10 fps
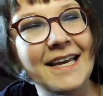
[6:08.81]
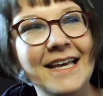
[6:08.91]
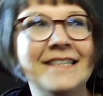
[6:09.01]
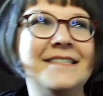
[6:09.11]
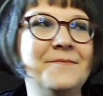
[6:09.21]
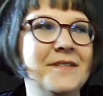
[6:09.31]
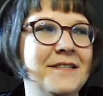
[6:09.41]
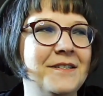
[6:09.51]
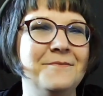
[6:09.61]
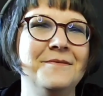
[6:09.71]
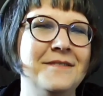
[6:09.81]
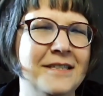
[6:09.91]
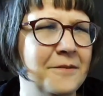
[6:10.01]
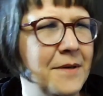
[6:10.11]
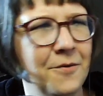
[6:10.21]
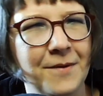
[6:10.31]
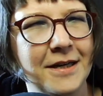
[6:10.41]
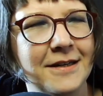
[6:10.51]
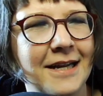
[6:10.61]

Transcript: It seems a little little bit weird.